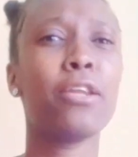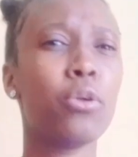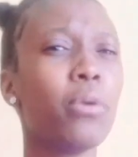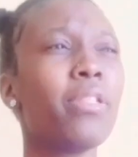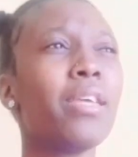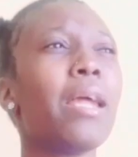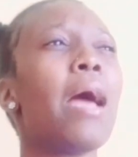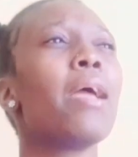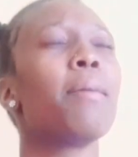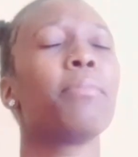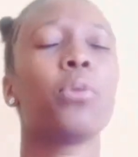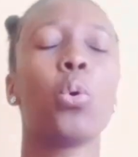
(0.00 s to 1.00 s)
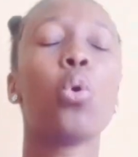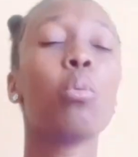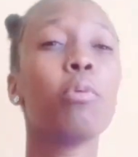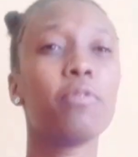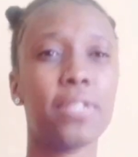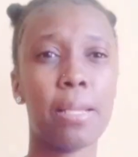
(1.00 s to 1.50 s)
know that I am the hope
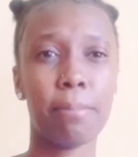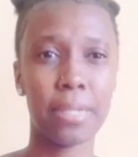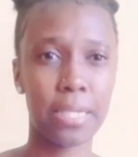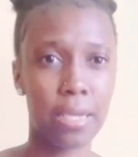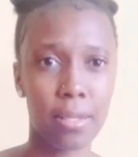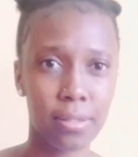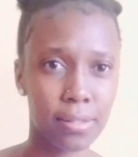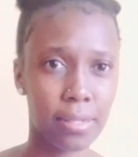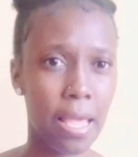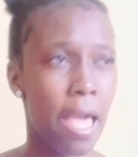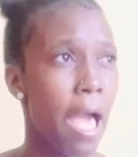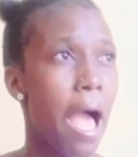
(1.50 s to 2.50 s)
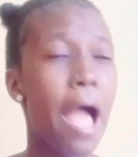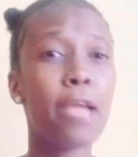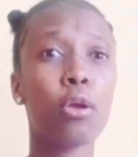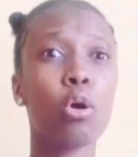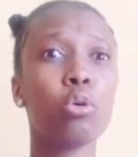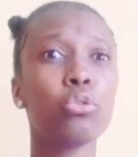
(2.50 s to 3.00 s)
of somebody else. I
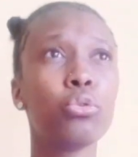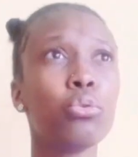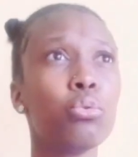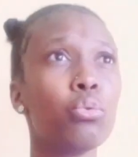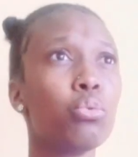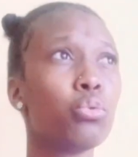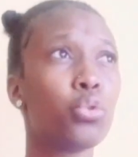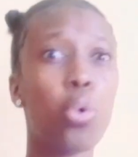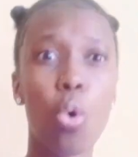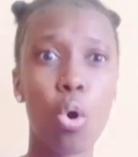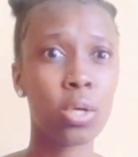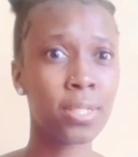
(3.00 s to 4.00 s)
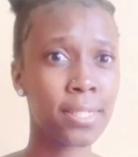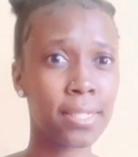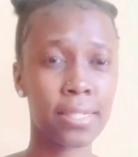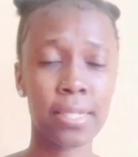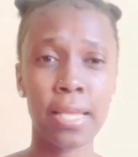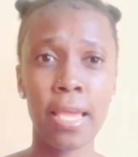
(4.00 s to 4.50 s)
go to
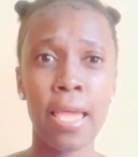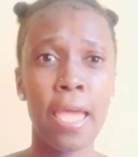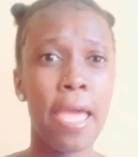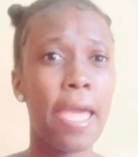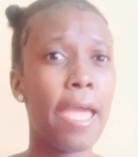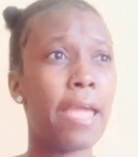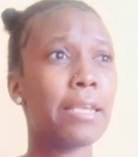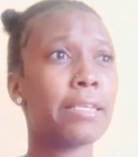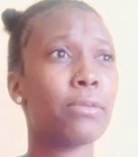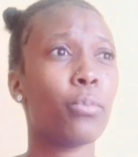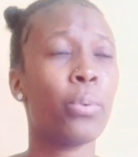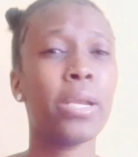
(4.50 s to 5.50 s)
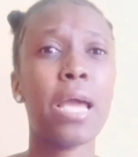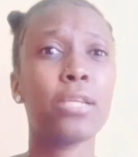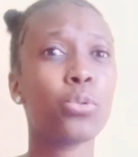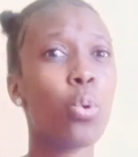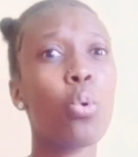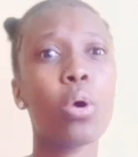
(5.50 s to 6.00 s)
talks, and when I
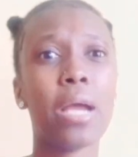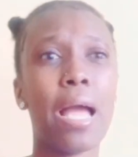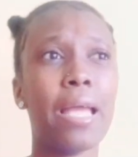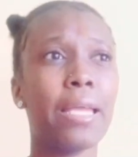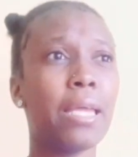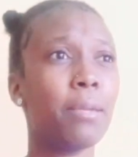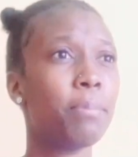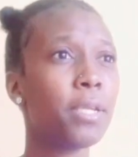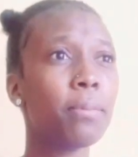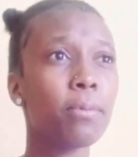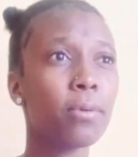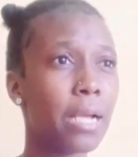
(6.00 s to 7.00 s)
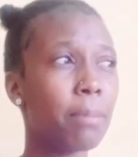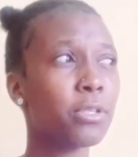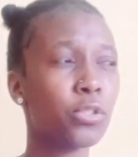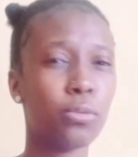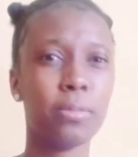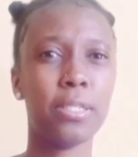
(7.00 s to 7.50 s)
talk, I get people coming
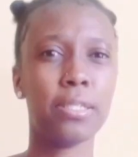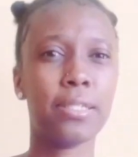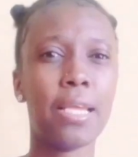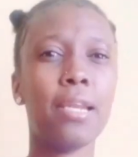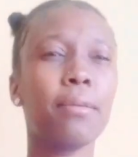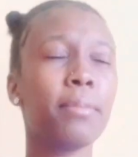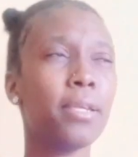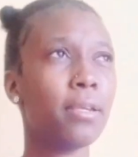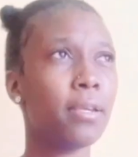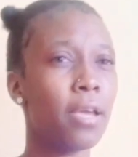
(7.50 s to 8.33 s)
to me telling me,